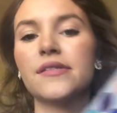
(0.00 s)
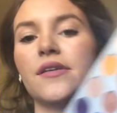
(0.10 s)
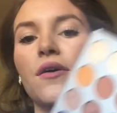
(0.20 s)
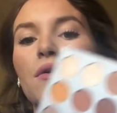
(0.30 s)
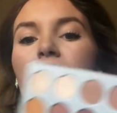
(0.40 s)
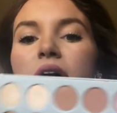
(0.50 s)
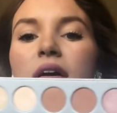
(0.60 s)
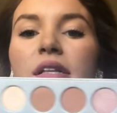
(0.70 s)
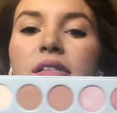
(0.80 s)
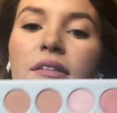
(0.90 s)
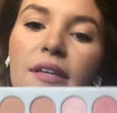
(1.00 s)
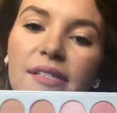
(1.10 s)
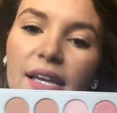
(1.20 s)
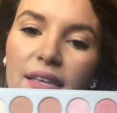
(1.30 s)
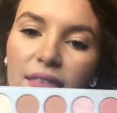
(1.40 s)
So it
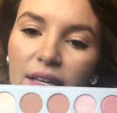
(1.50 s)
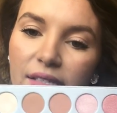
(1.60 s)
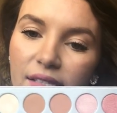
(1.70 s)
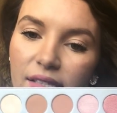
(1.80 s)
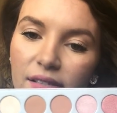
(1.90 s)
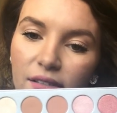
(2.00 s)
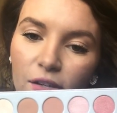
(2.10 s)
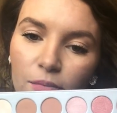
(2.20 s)
looks like this.